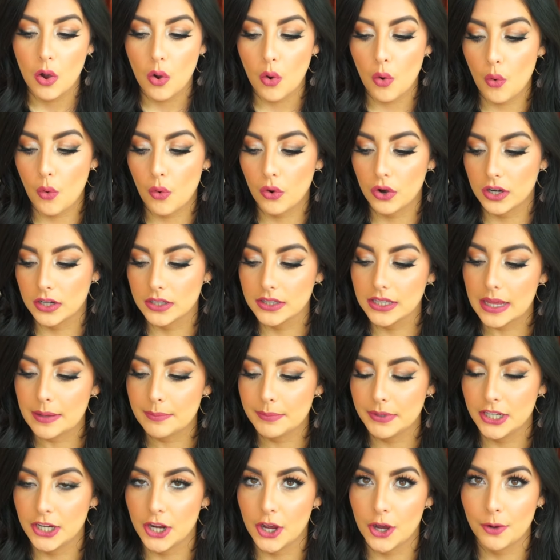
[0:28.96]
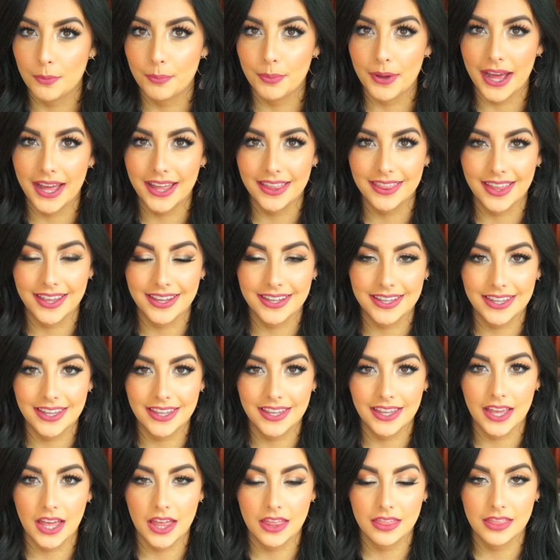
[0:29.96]
or let me know by
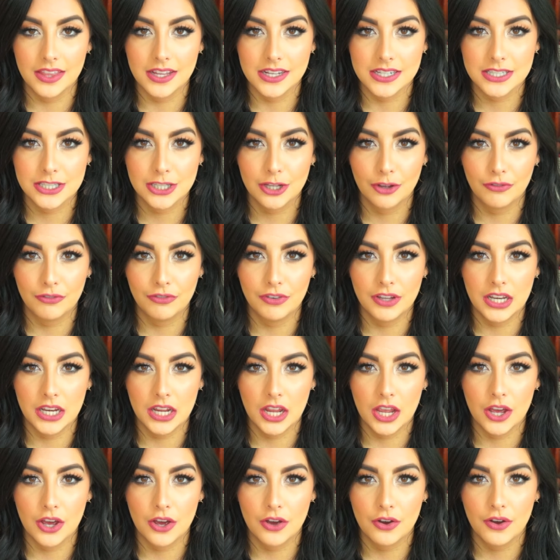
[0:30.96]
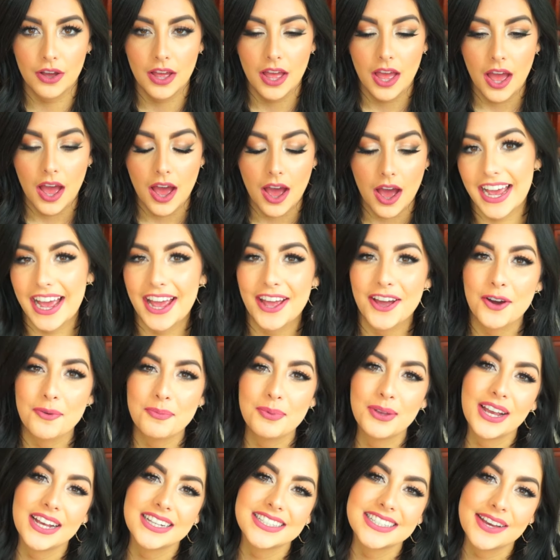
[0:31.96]
liking this video. Yeah, I hope
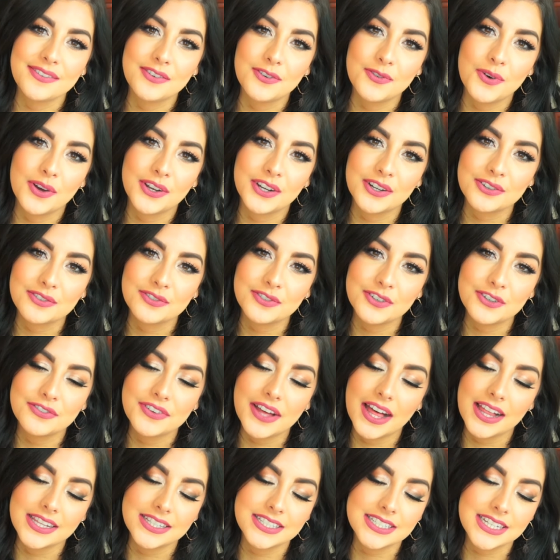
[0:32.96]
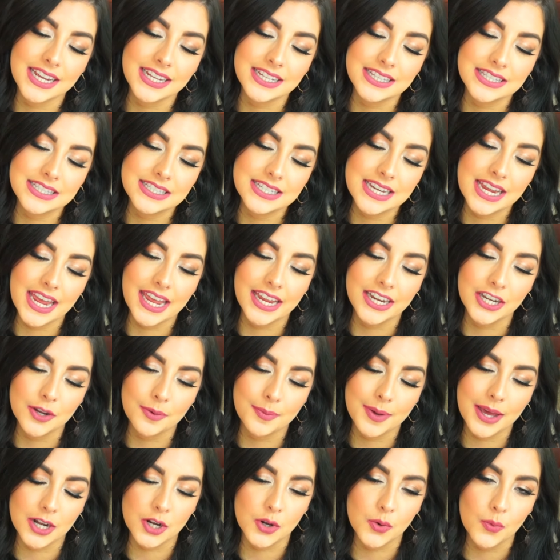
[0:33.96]
you guys have a wonderful Valentine's Day no
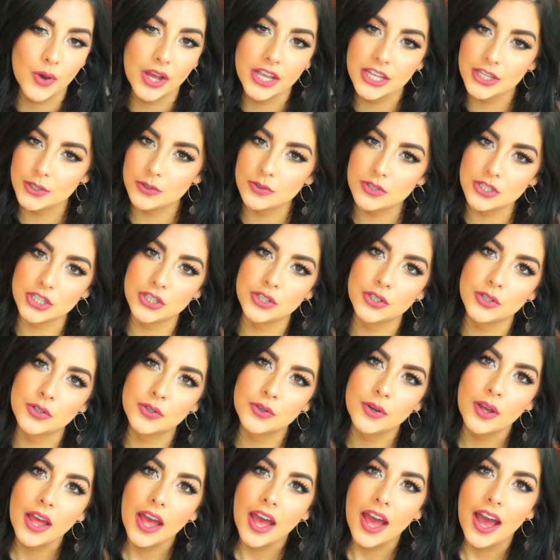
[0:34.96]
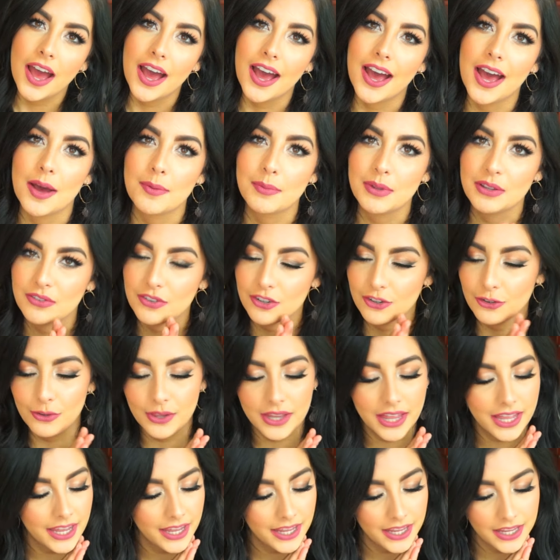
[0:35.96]
matter what you do. If you
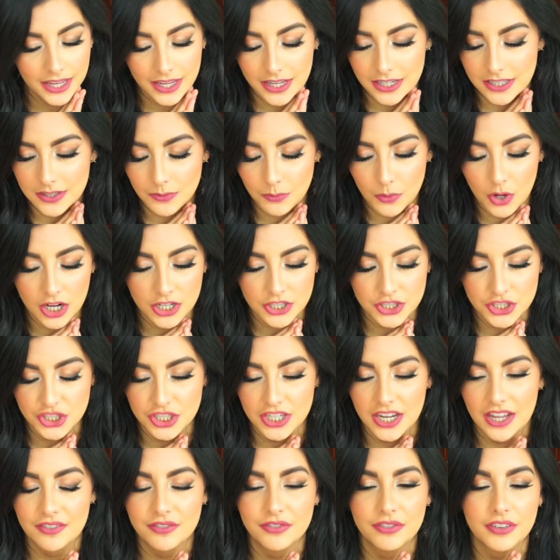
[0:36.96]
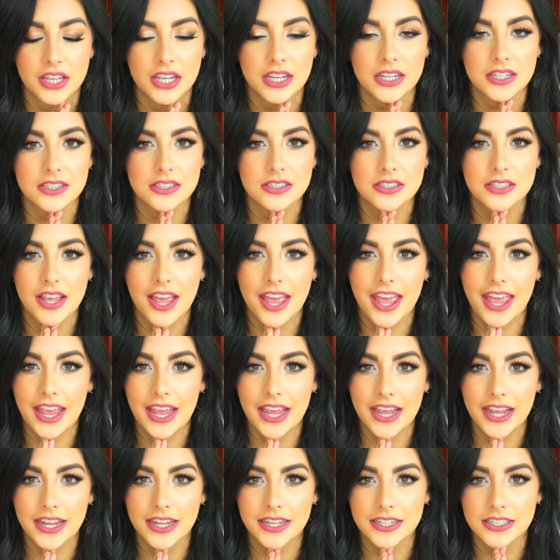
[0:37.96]
lay and watch Netflix
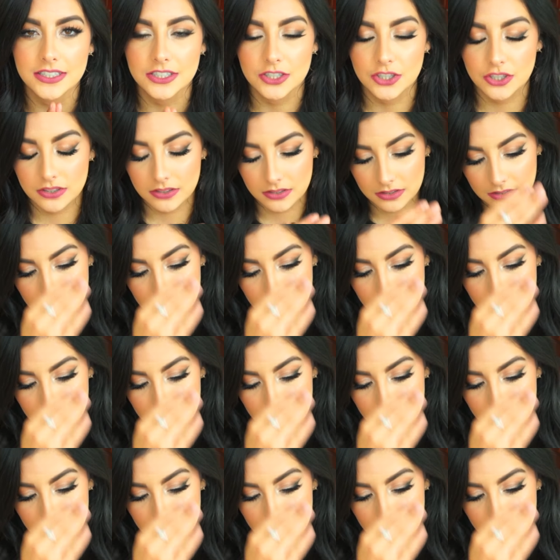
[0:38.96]
and